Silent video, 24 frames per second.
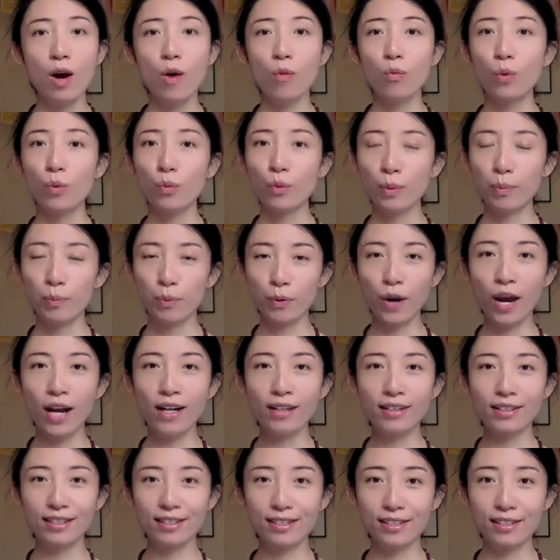when we
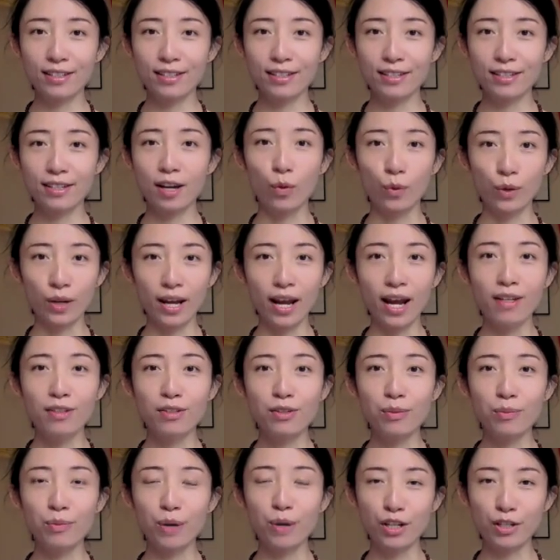practice
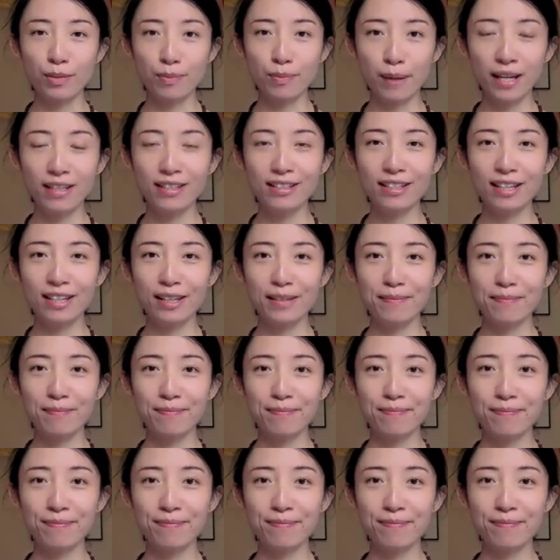Oriental brush painting?